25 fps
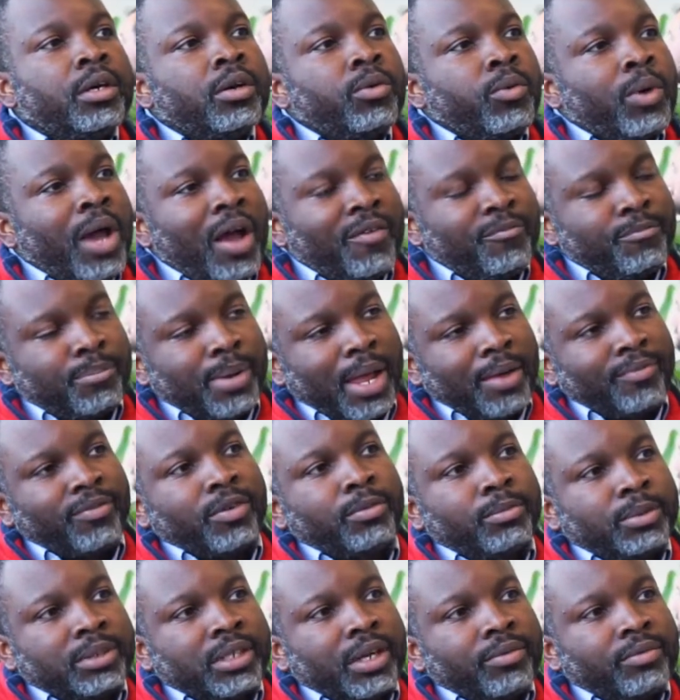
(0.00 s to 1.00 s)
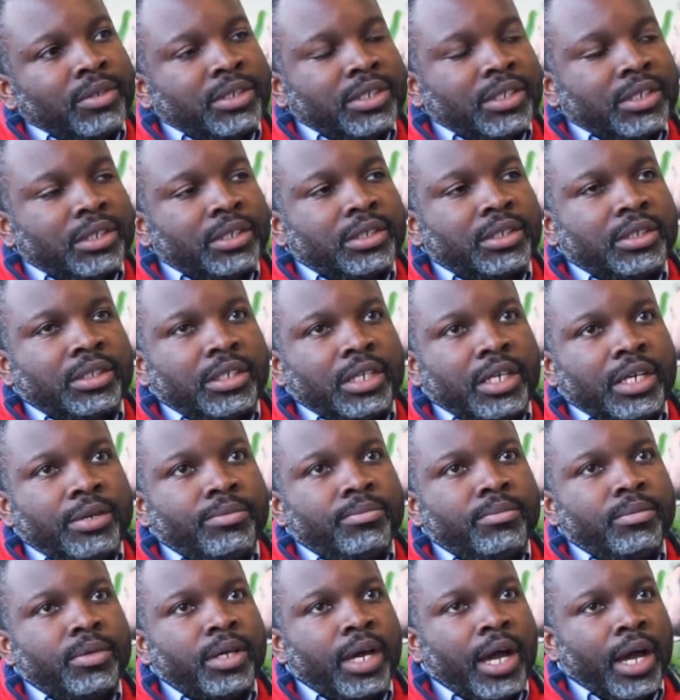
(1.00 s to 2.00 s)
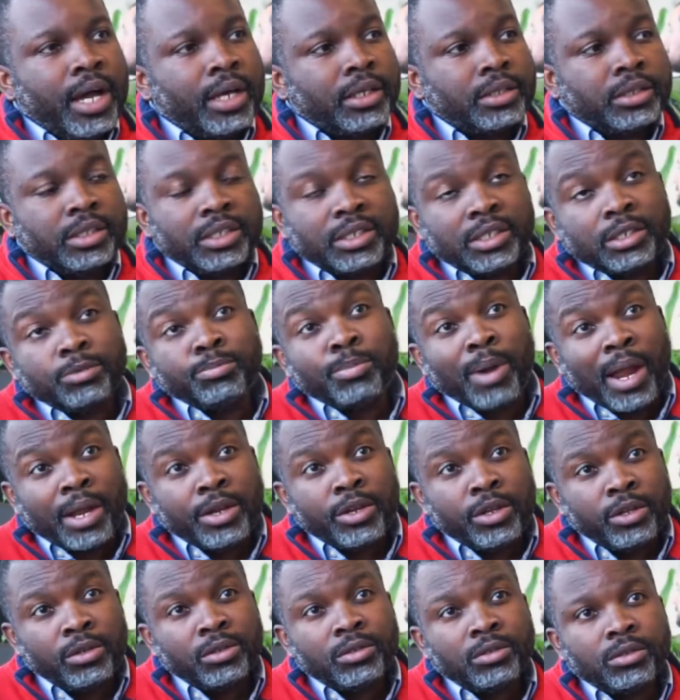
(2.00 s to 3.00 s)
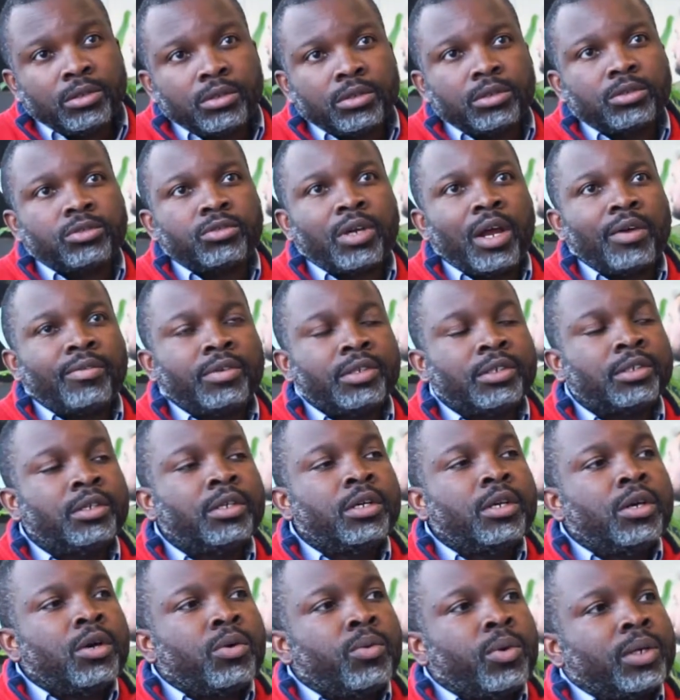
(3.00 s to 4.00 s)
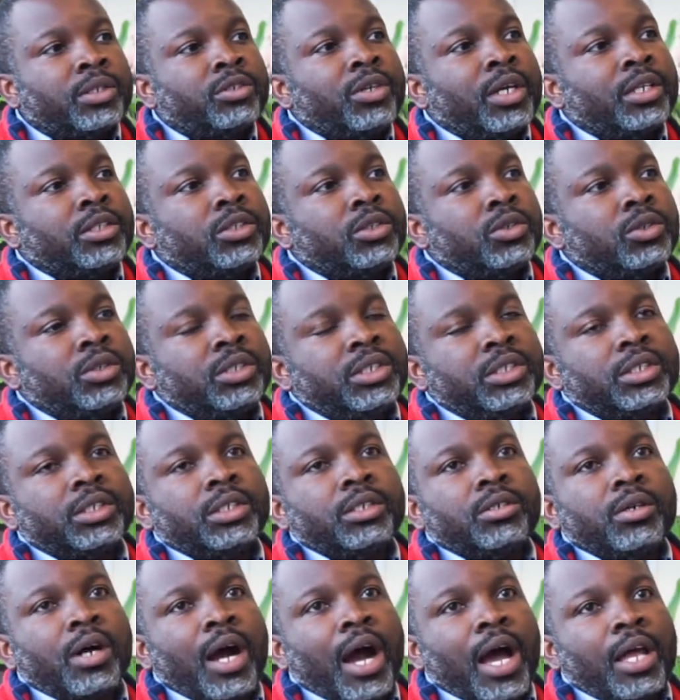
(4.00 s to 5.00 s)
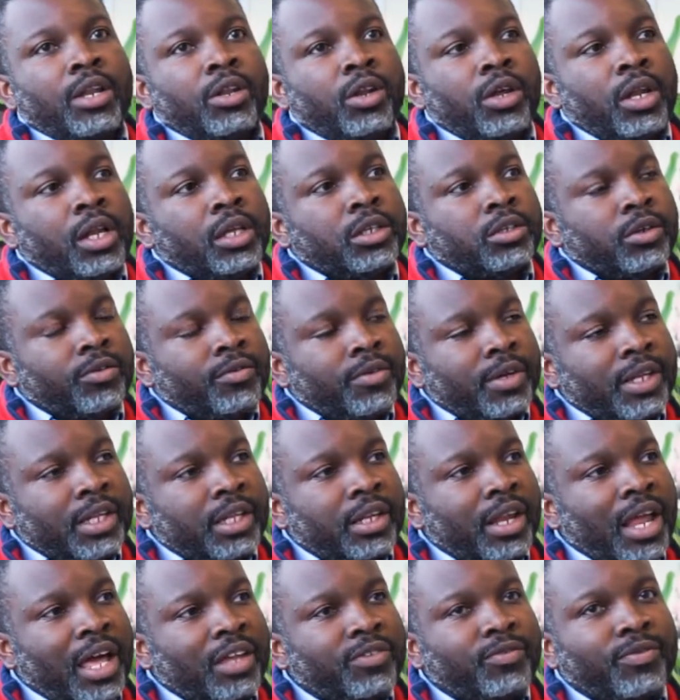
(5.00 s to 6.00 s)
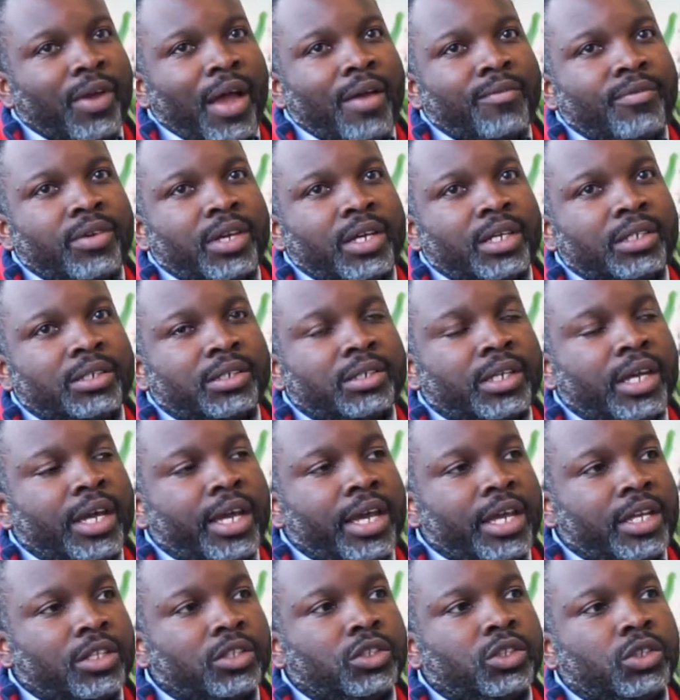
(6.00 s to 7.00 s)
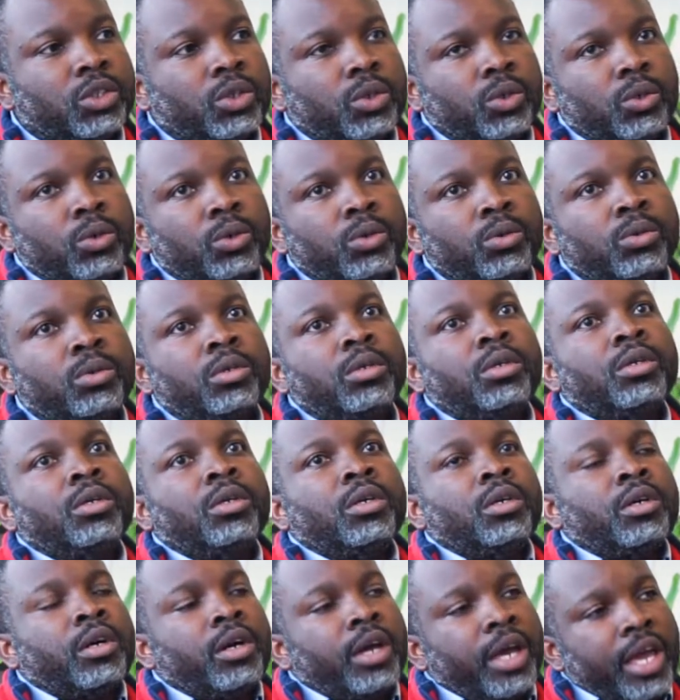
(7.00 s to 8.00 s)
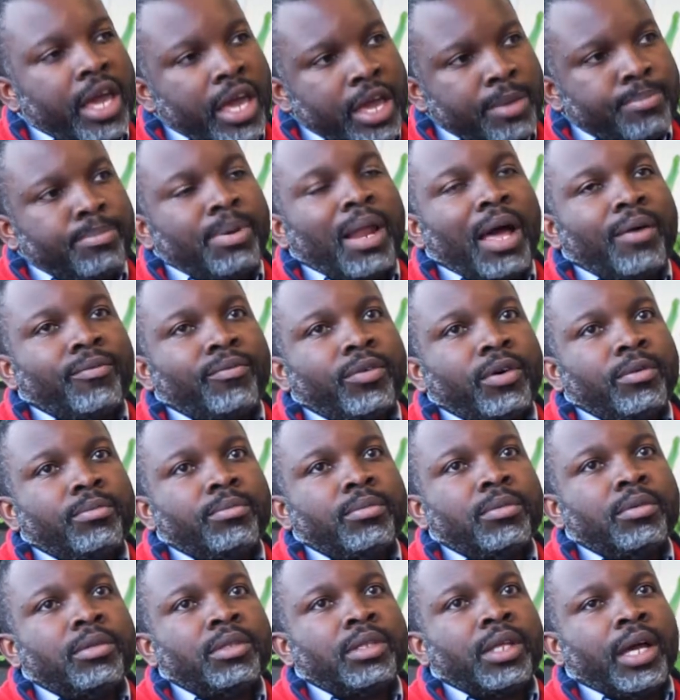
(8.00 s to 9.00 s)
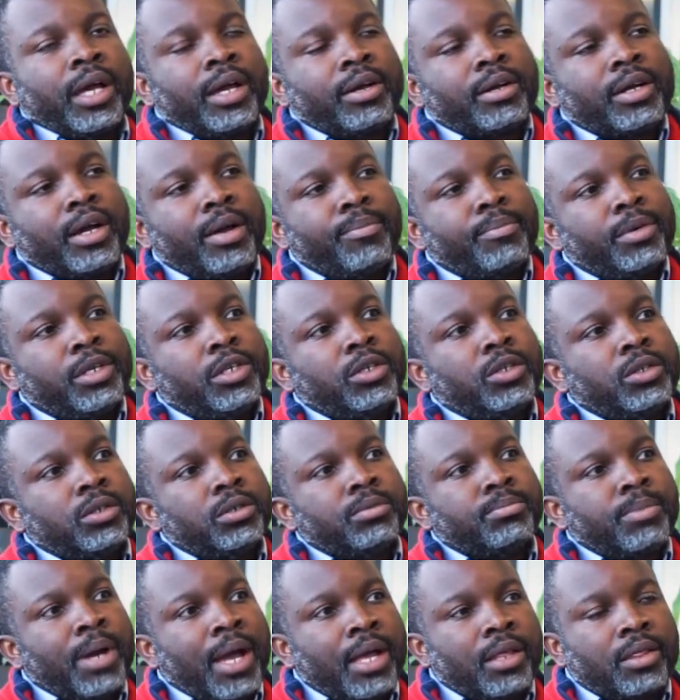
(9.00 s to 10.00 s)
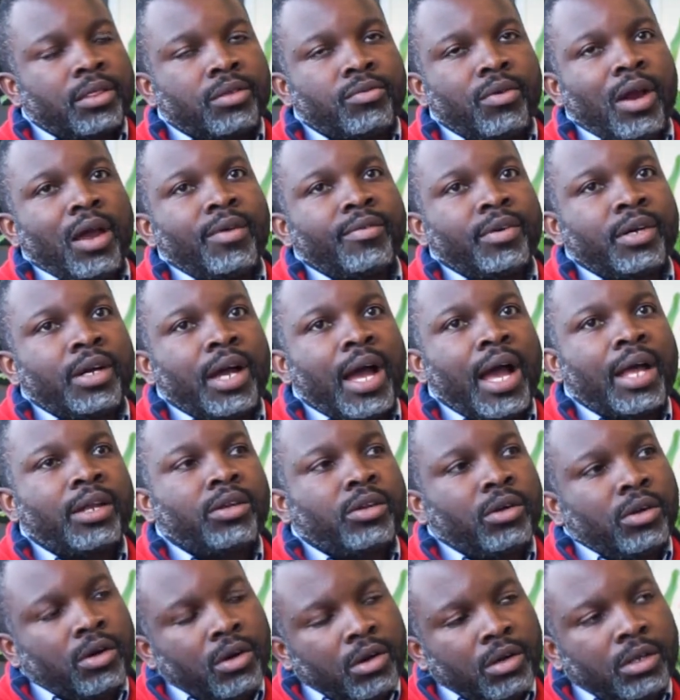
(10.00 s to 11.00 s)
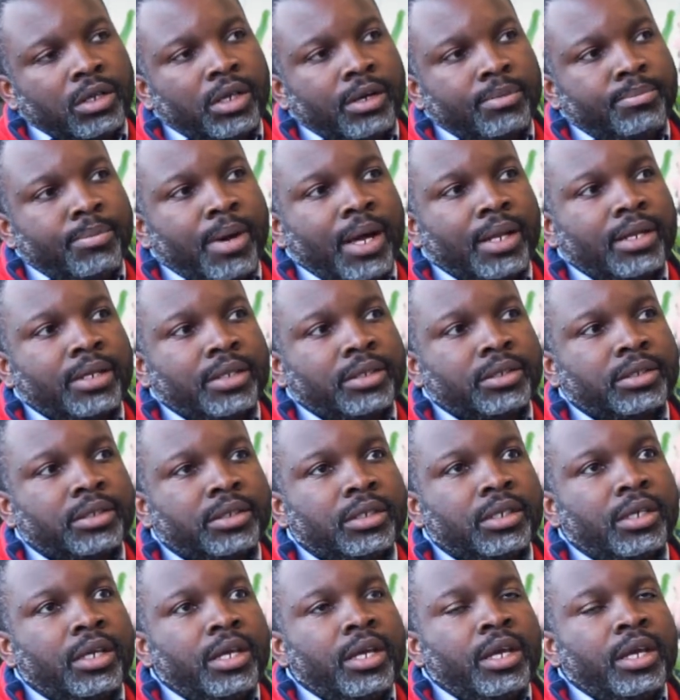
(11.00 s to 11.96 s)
We have platform services team. This is brand new to Thriva. We're trying to distill our knowledge over the last 5 years into a platform that can be used by Thriva and other partners.